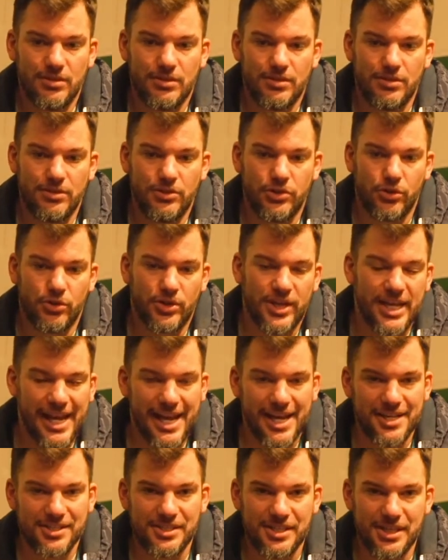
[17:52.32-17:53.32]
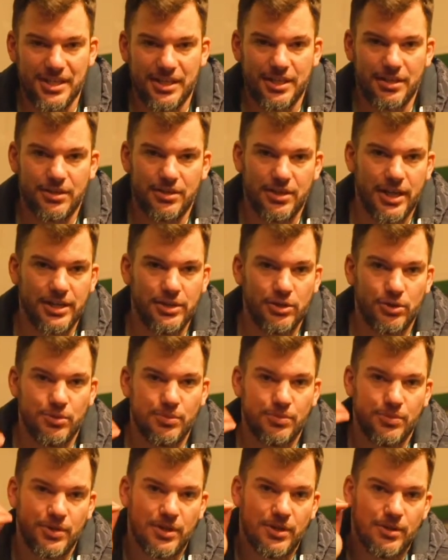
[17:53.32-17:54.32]
you're casting and
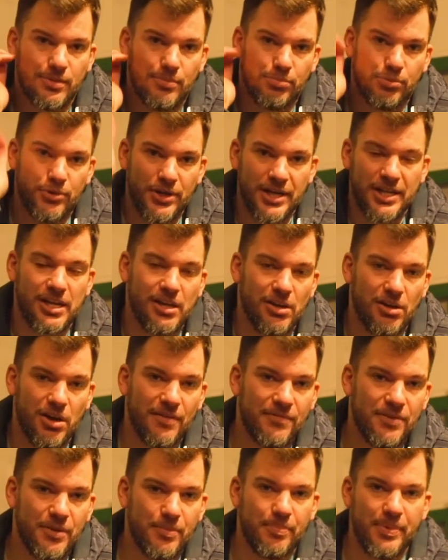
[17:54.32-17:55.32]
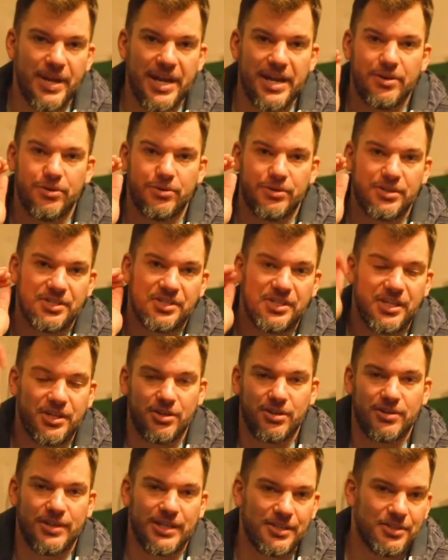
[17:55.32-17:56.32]
you're breaking off the bait or the
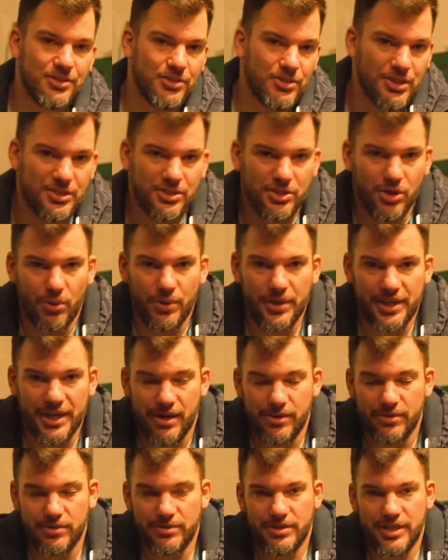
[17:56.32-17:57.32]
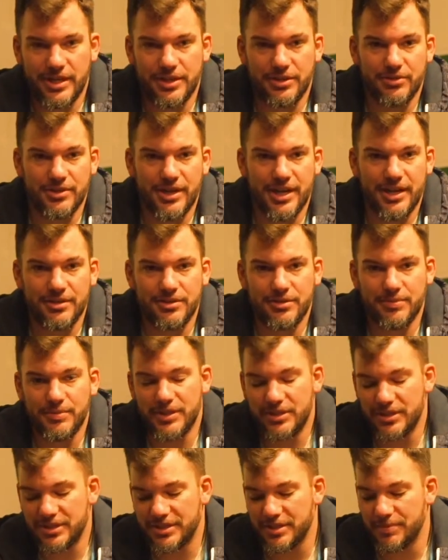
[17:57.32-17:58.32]
sinker and it's going out and you're not,
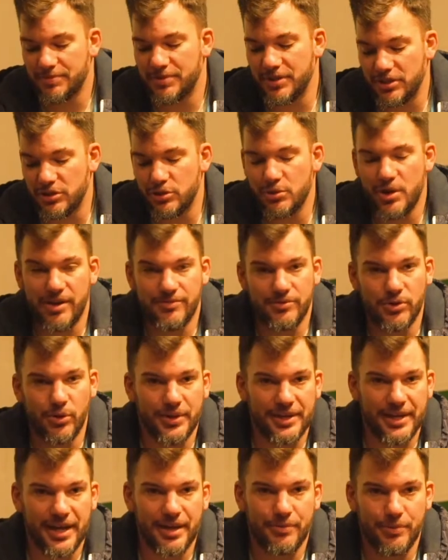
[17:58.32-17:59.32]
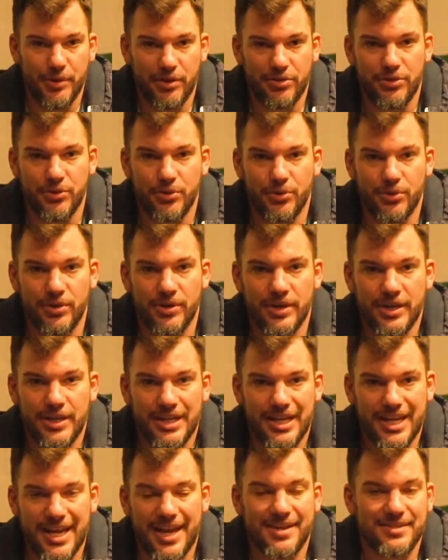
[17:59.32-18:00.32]
it's something you have going on with your
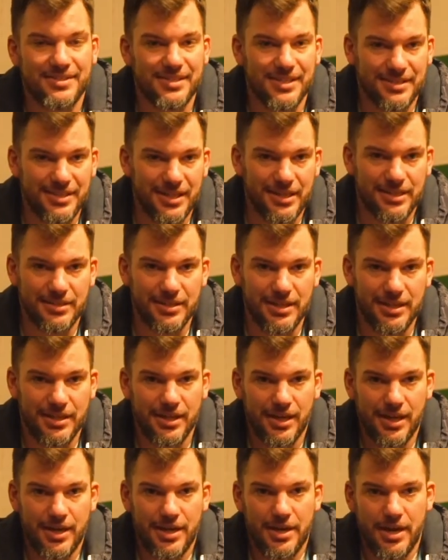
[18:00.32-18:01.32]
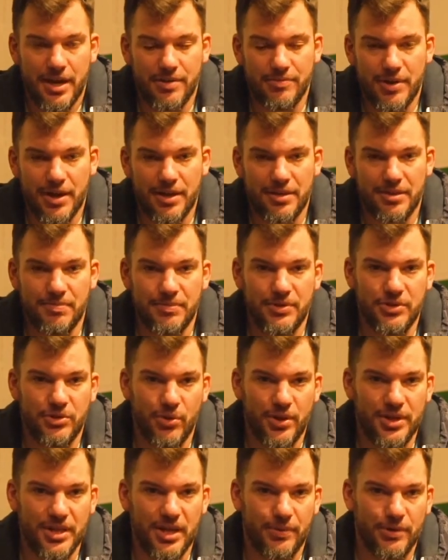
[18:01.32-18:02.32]
casting technique. And rather than be
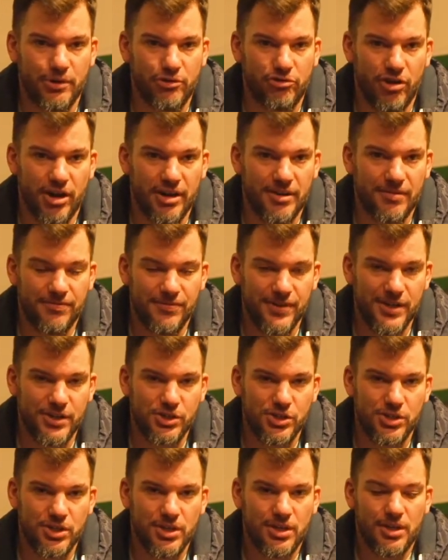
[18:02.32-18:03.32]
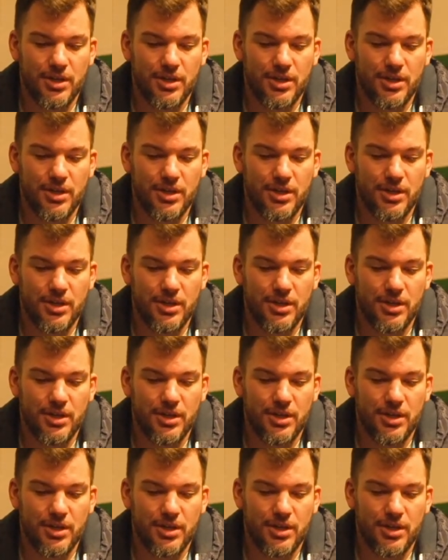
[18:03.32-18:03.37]
doing that when you're trying to fish,